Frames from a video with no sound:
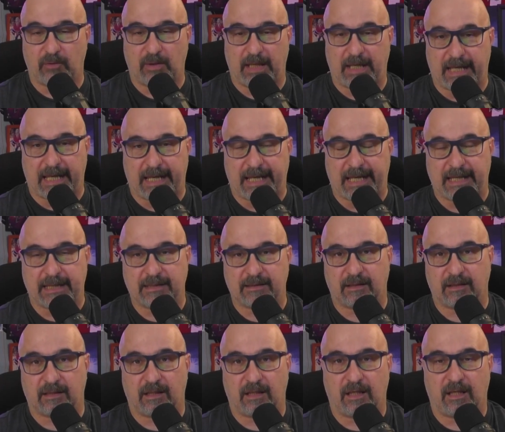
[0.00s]
and
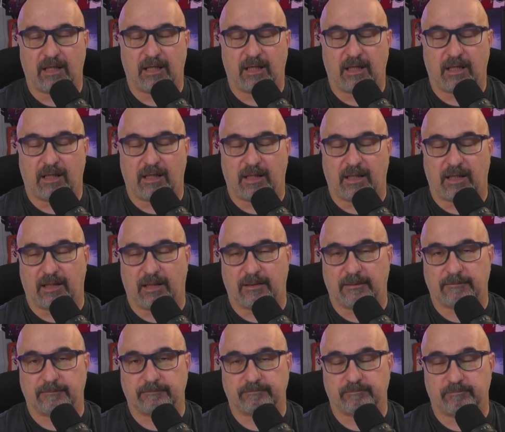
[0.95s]

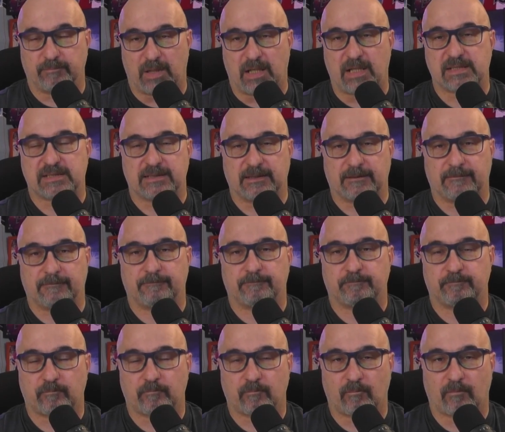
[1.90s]
Boston,
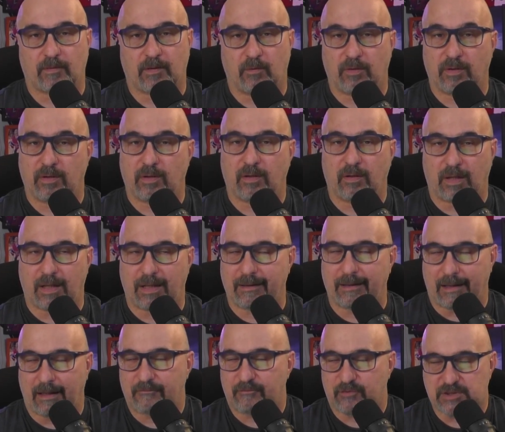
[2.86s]

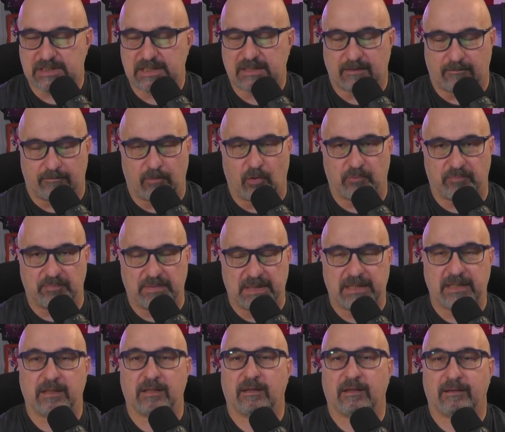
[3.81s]
I foresee them both
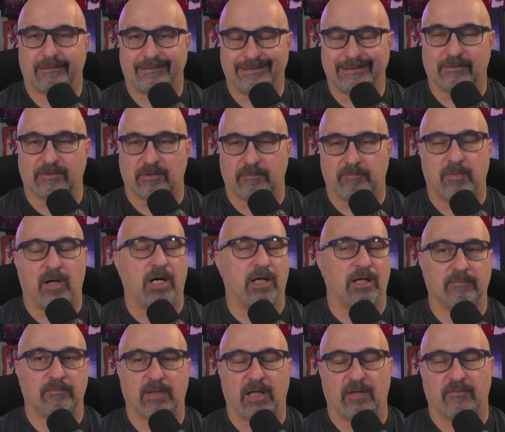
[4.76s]
being near the
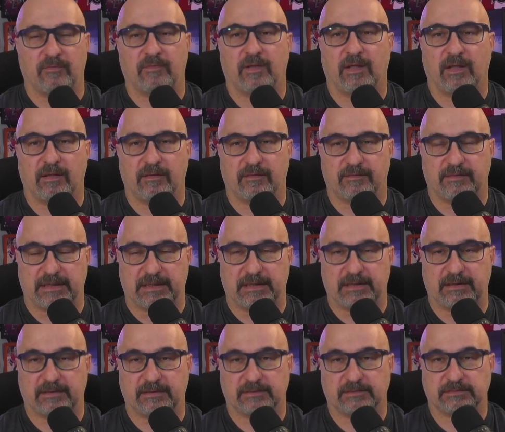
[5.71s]
bottom of
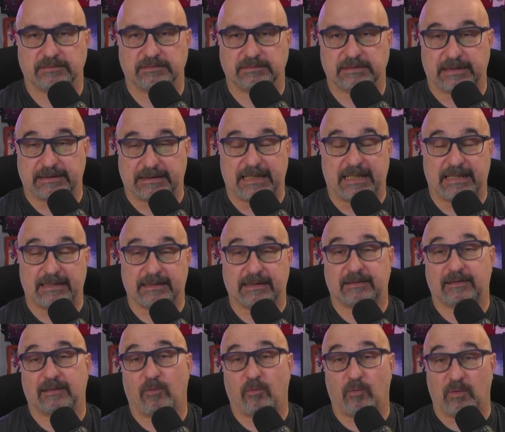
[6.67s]
the
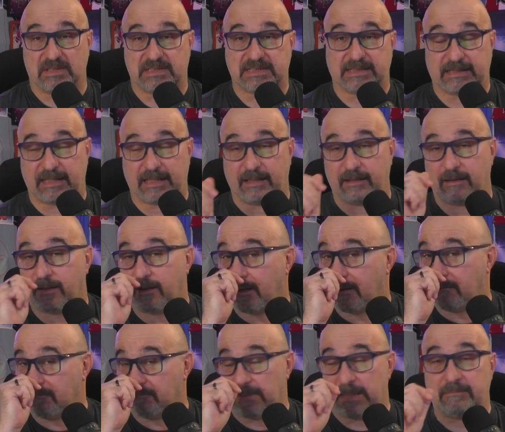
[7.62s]
Atlantic once again,
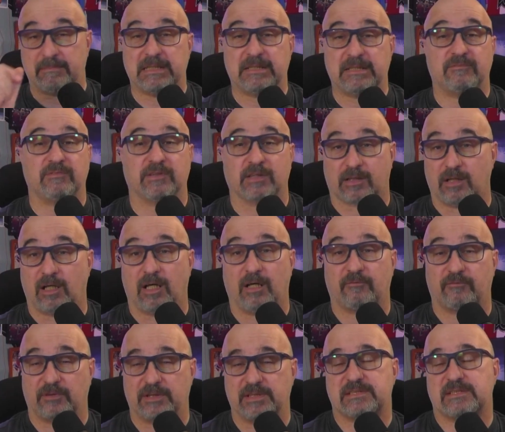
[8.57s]
maybe even the
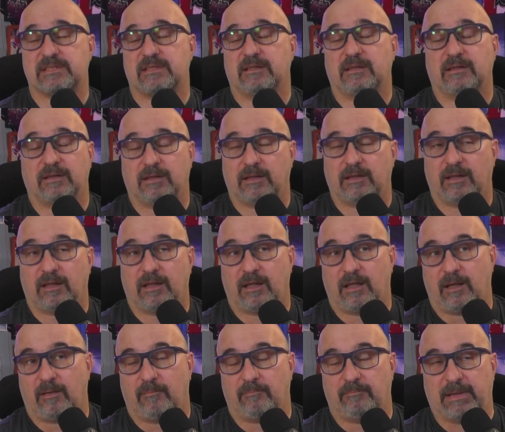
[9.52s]
conference.
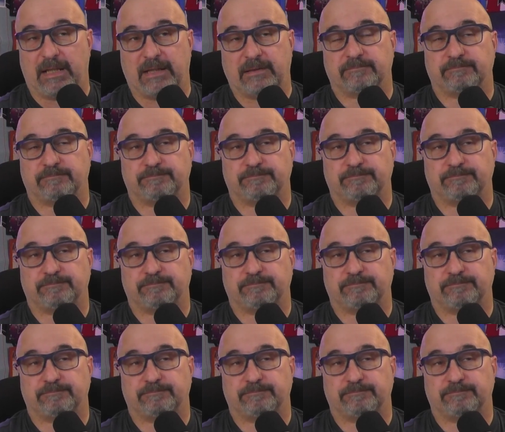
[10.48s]
But